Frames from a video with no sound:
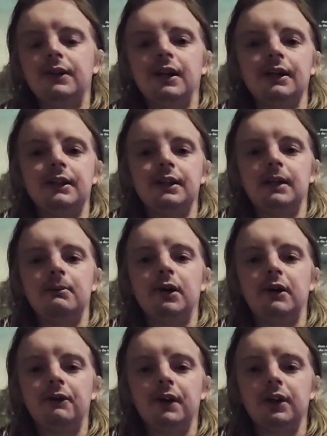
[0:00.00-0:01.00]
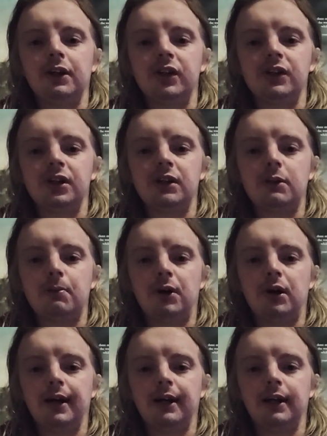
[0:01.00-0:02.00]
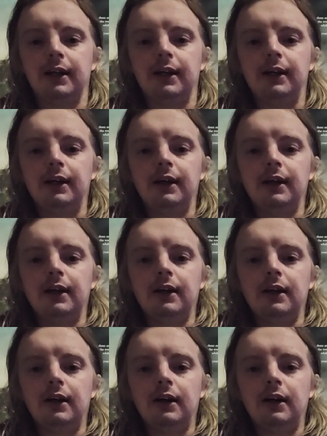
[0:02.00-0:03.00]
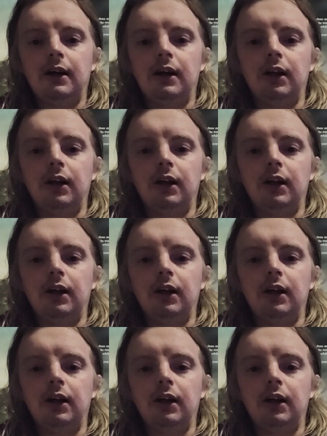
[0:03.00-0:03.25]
And I've seen my friend Gojira buying a